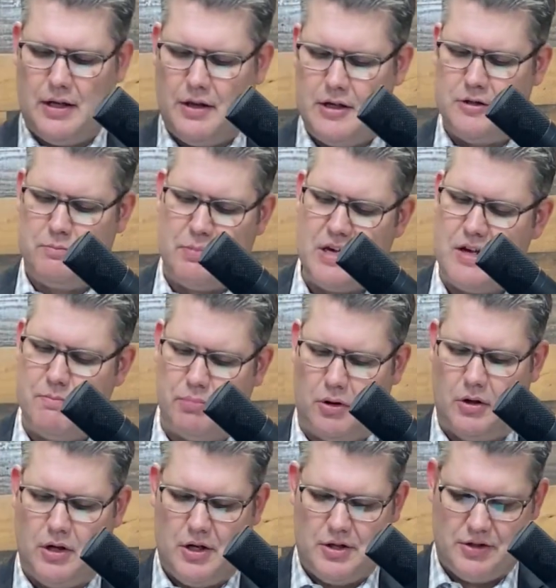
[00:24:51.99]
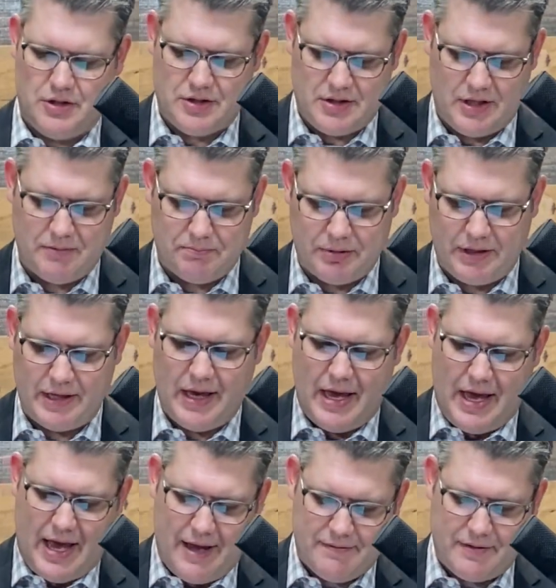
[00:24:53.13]
these people should simply
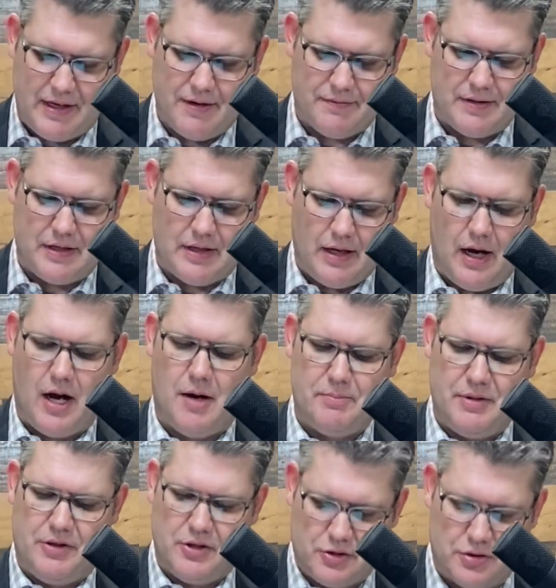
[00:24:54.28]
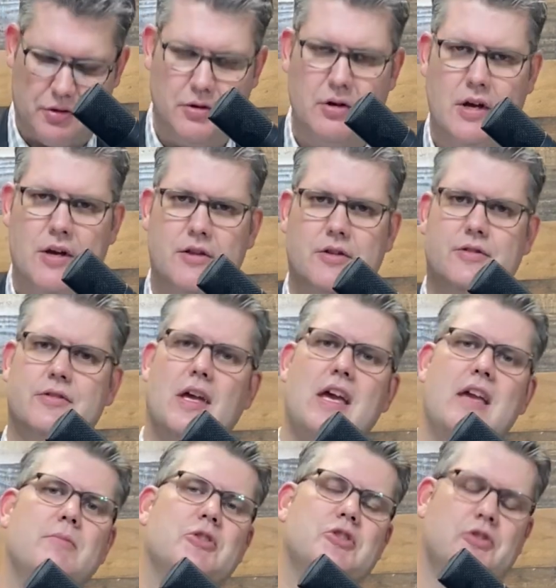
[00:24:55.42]
have given up. And the, true, the
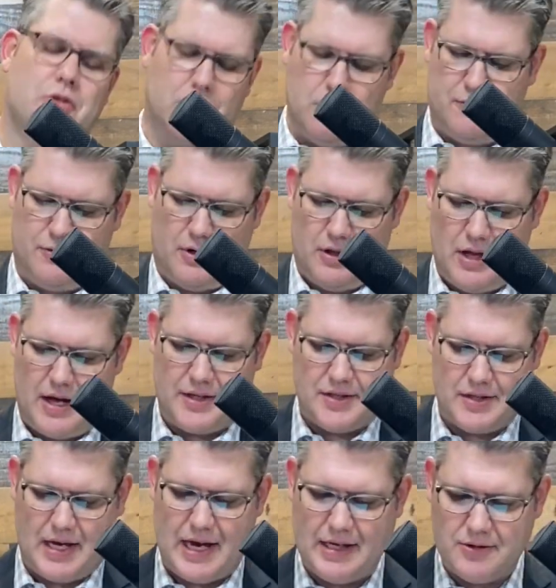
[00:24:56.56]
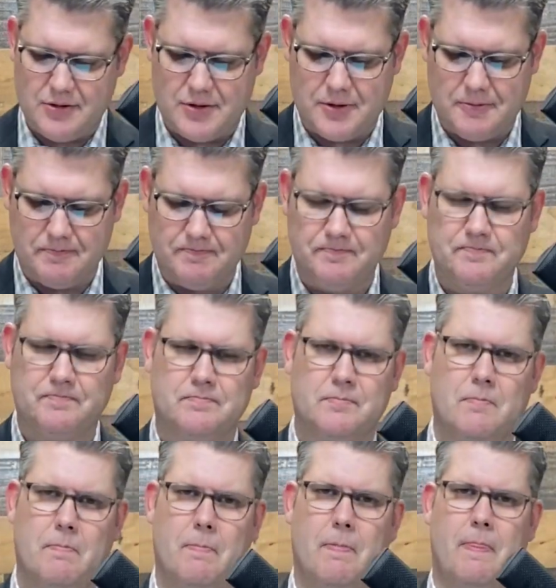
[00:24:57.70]
same is true for a lot of saints.
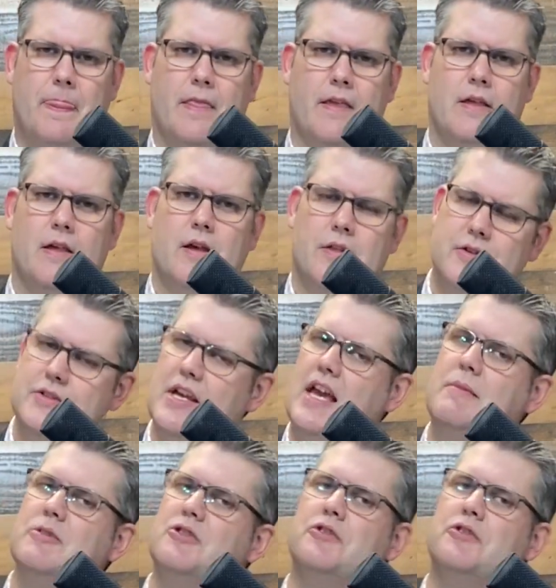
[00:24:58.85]
The same is